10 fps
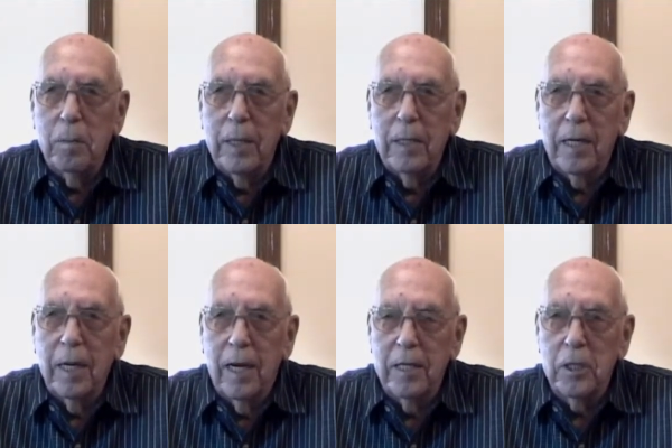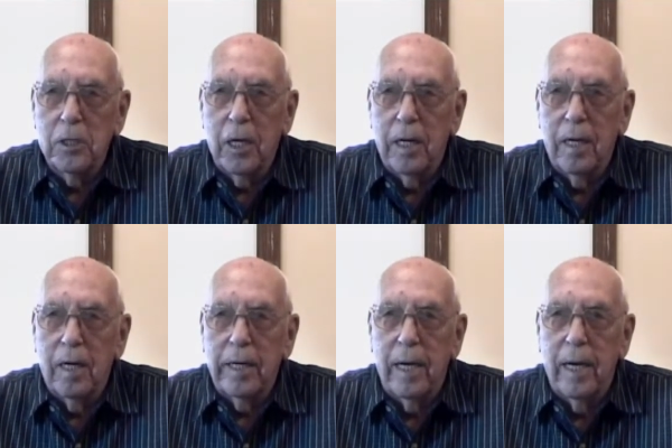but I just got
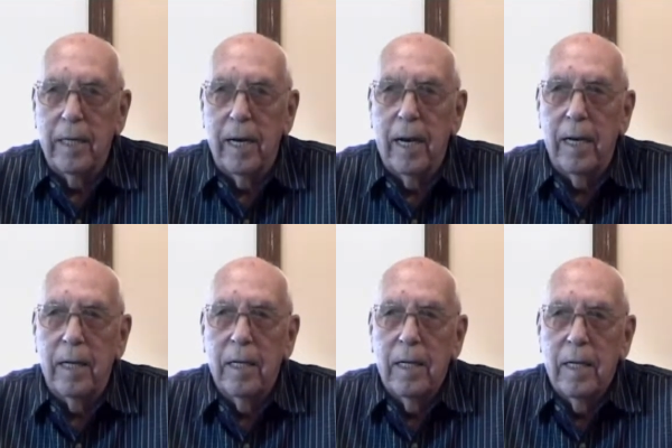lucky on that.